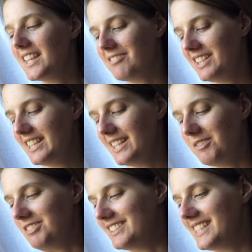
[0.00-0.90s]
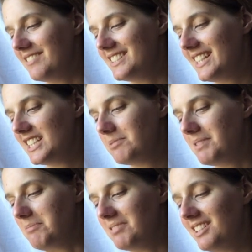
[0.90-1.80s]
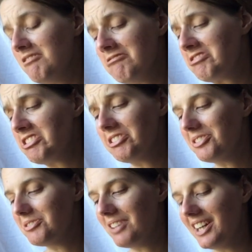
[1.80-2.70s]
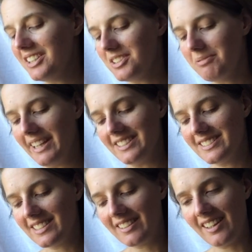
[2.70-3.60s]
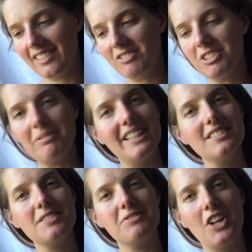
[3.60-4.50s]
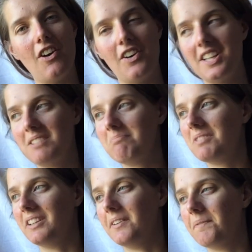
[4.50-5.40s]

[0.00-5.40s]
the funny thing was, he was saying to me, "But oh no, why are you wasting that? What a waste of time.